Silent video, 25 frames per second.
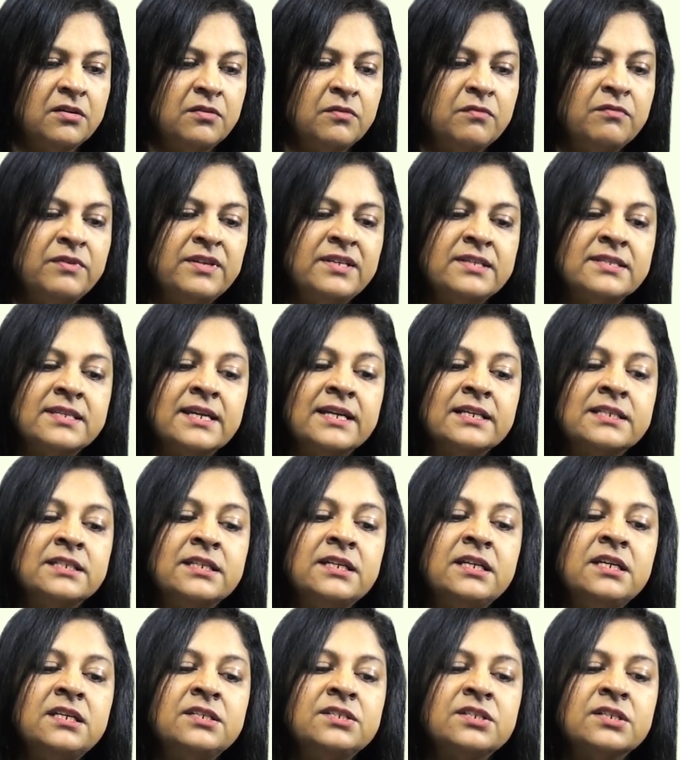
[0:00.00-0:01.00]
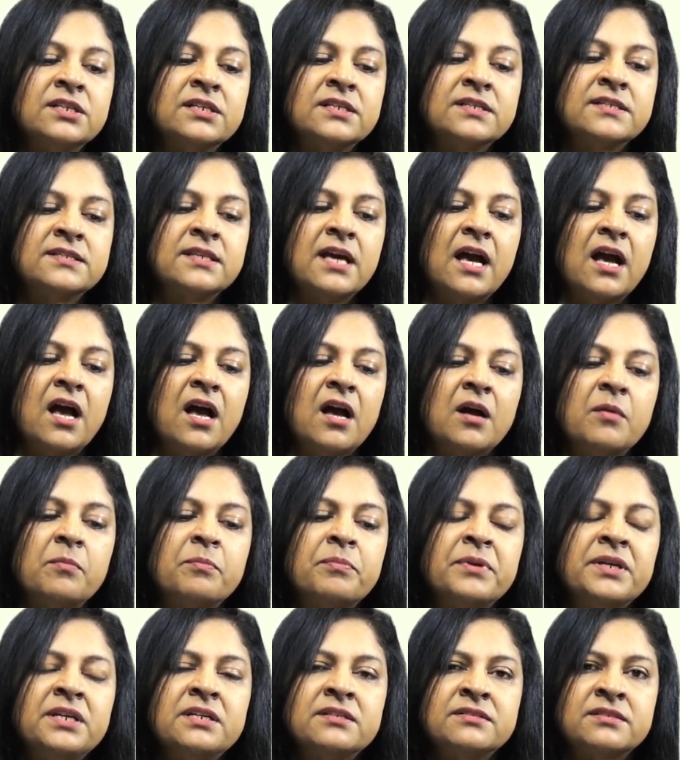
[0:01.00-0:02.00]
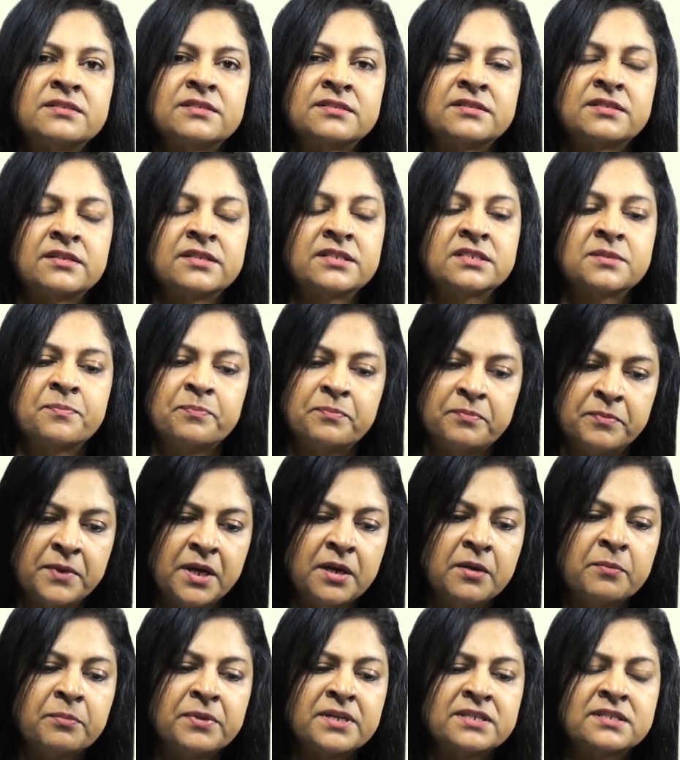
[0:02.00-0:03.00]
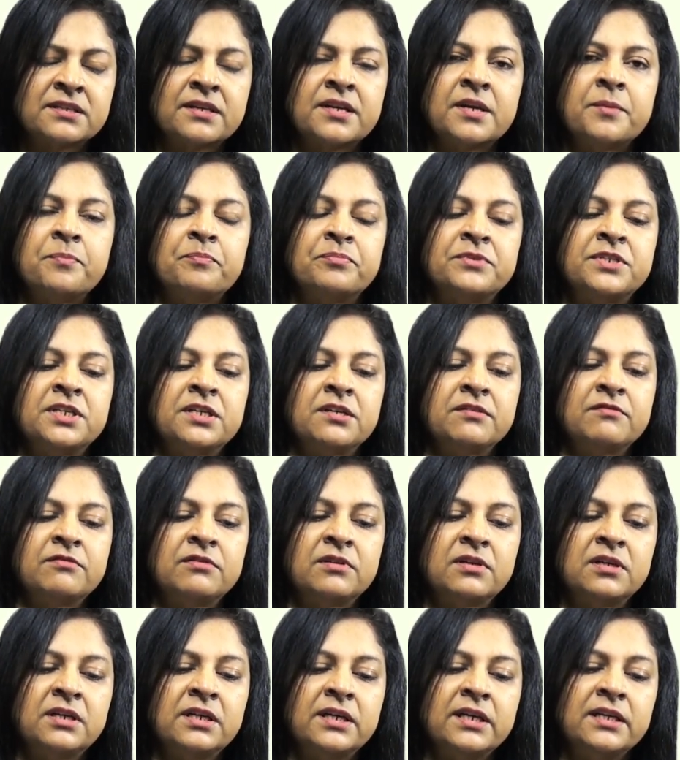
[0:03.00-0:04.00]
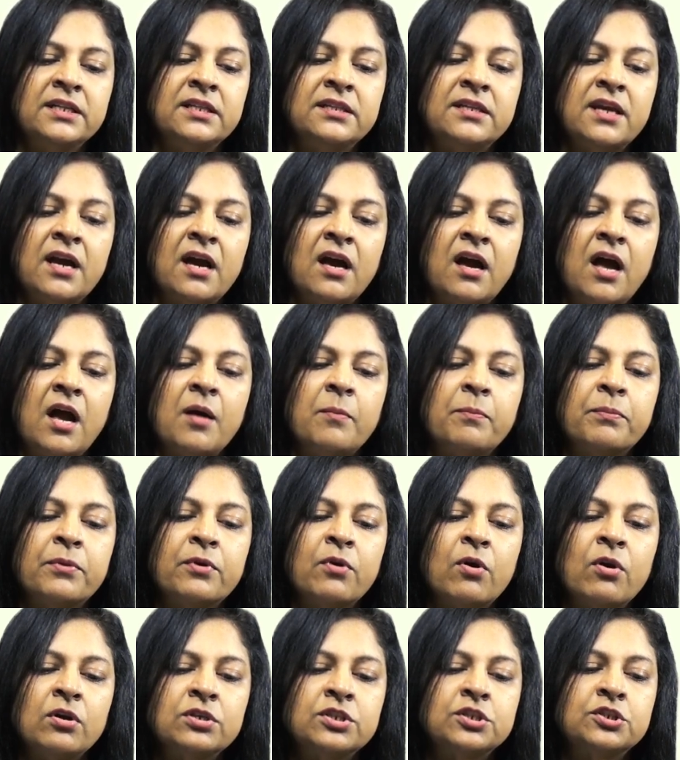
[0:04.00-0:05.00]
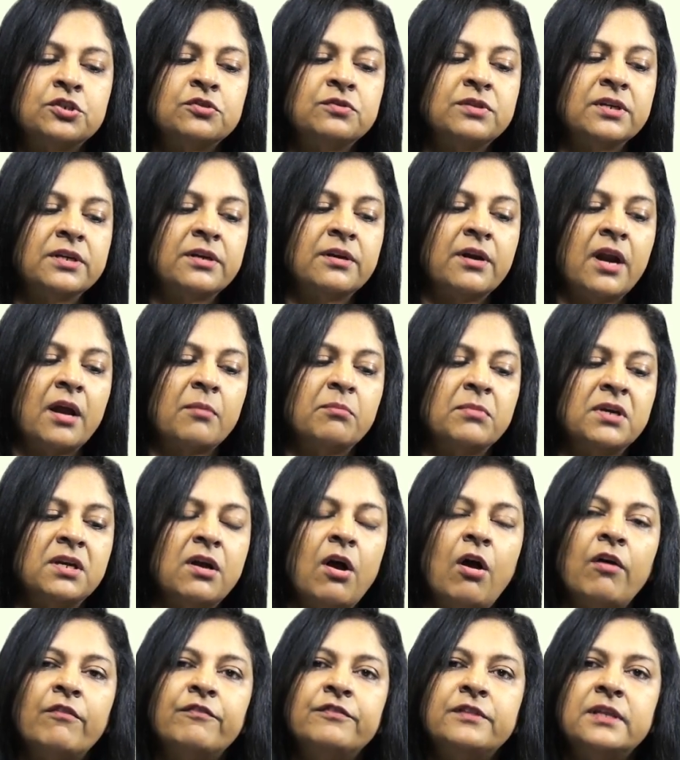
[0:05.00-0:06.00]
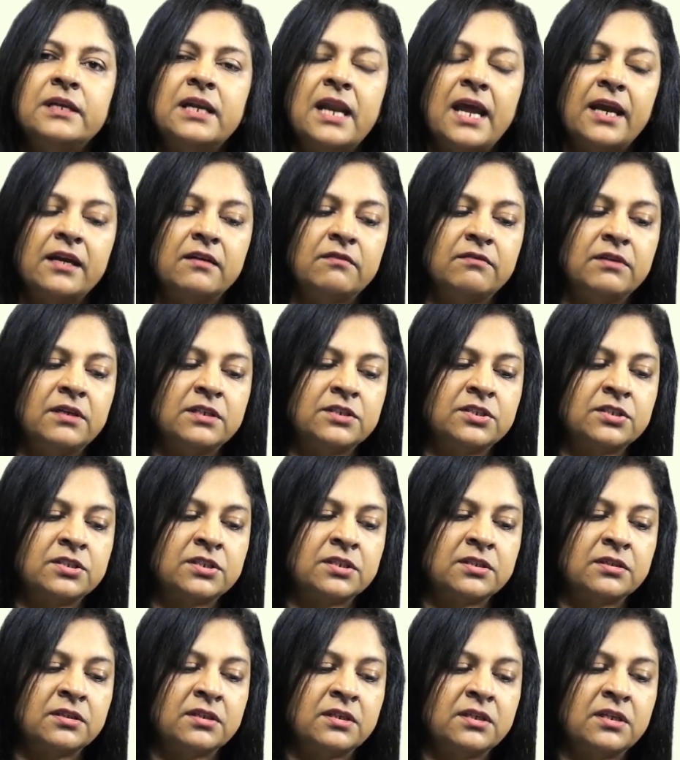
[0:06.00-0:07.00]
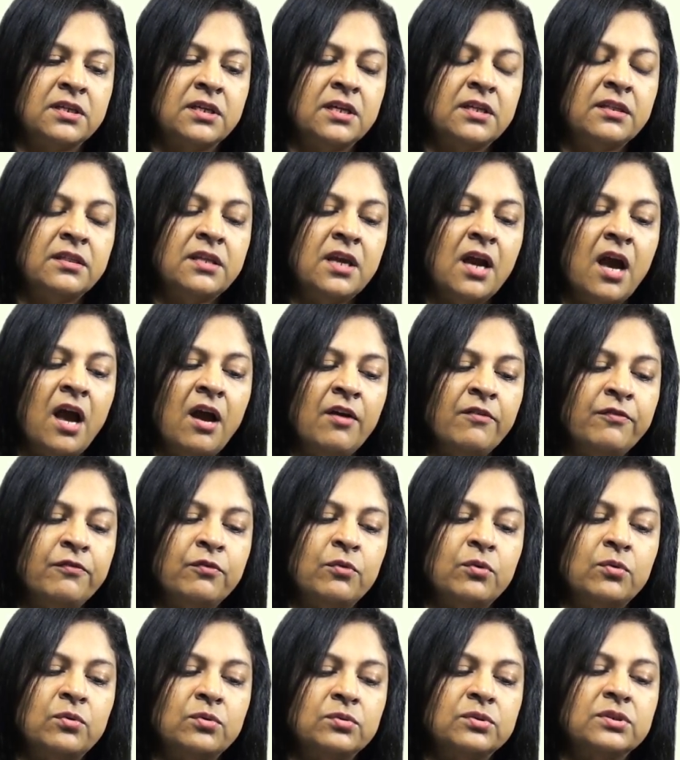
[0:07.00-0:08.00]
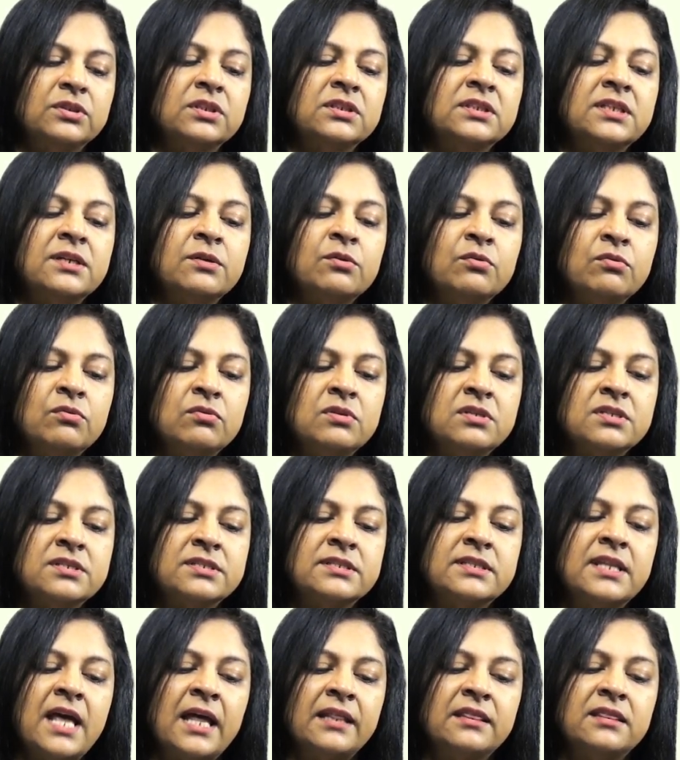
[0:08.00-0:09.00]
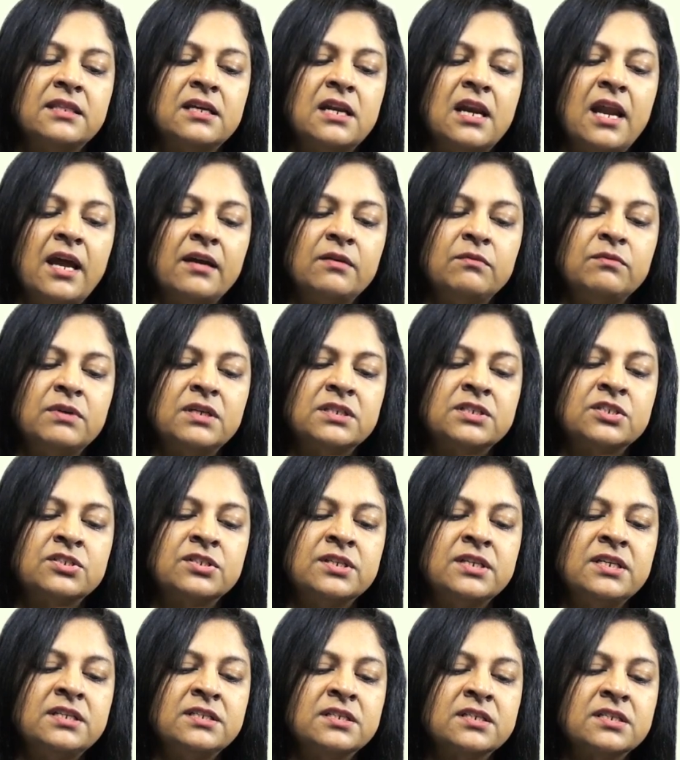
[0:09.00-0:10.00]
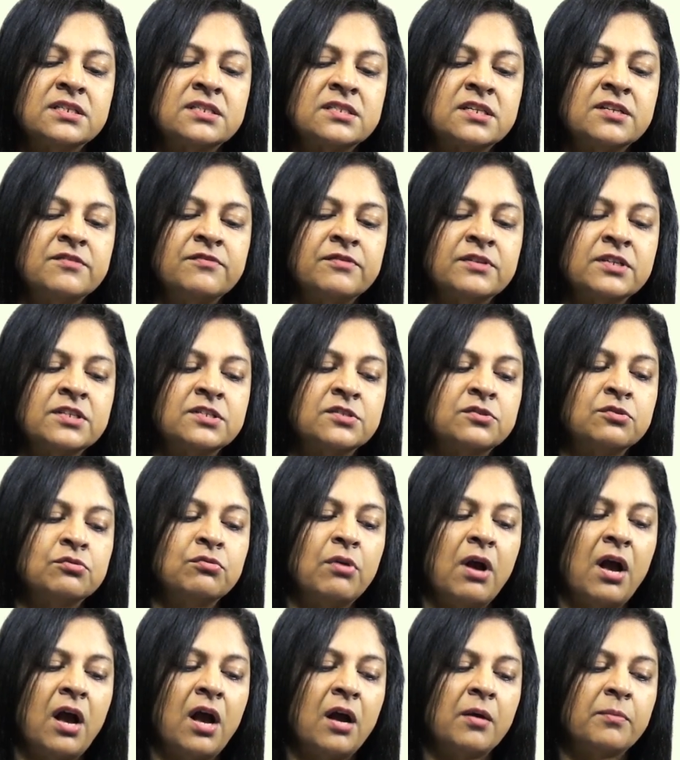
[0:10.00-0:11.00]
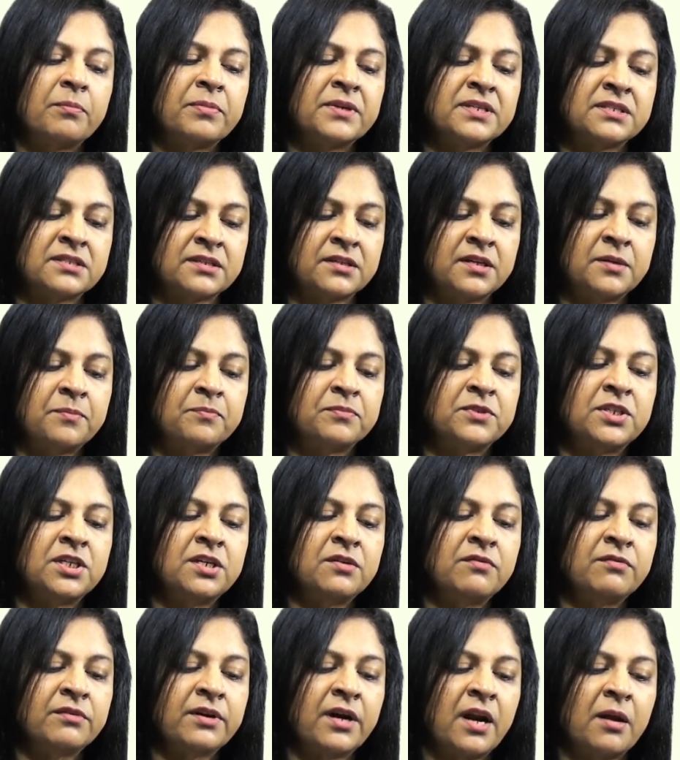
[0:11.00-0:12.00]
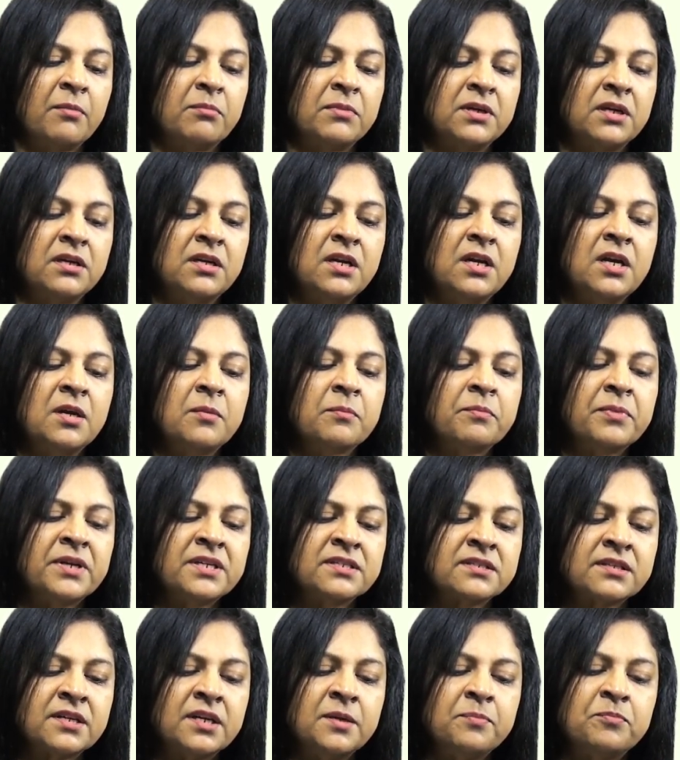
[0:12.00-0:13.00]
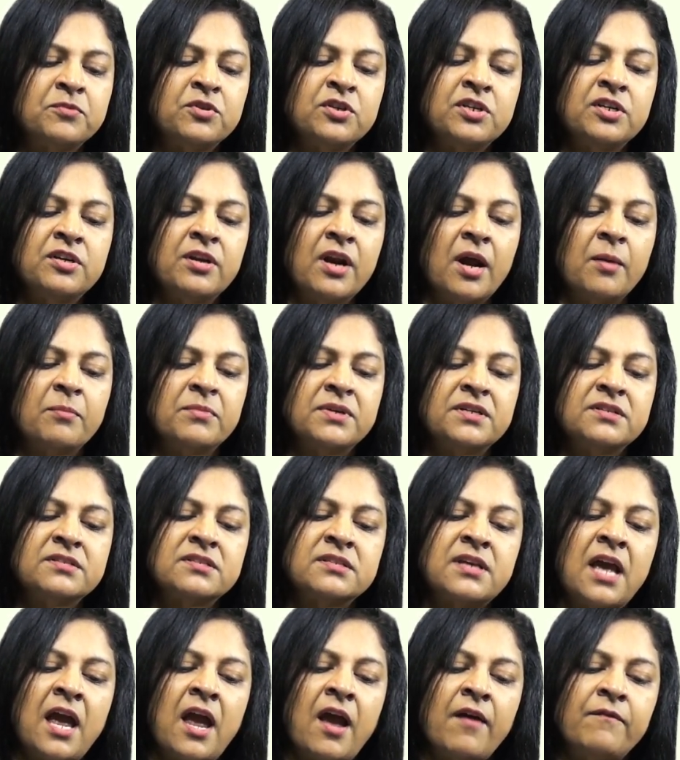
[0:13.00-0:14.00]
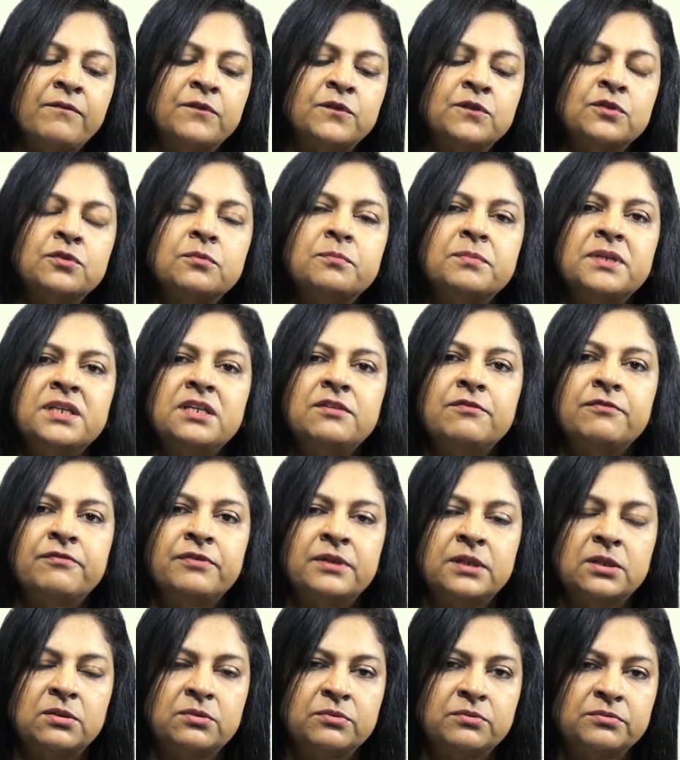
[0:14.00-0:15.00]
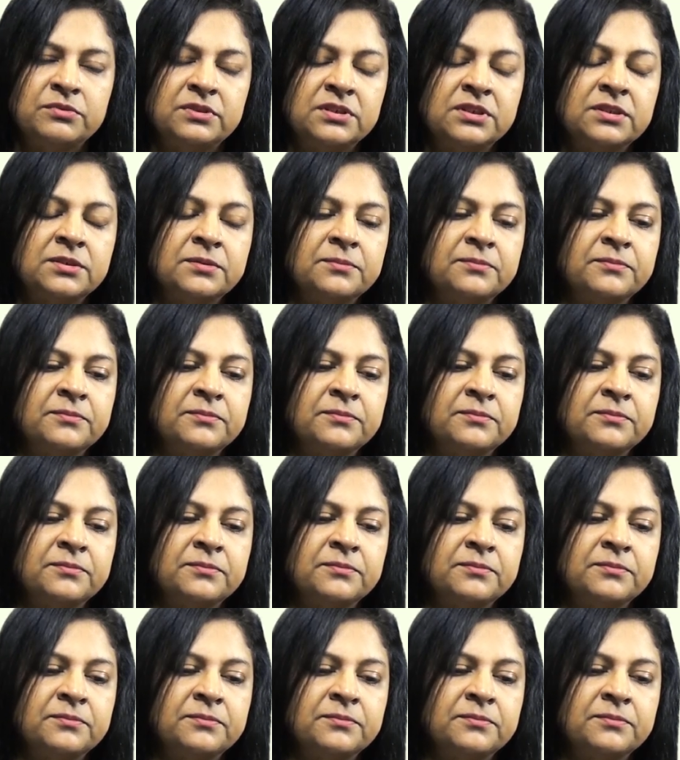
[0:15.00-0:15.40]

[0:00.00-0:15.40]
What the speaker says: We say teachers are prescriptive in their approach to the grammar of the language. Therefore, the rules that the language teachers refers to are prescriptive grammar. Prescriptive grammars have to be followed.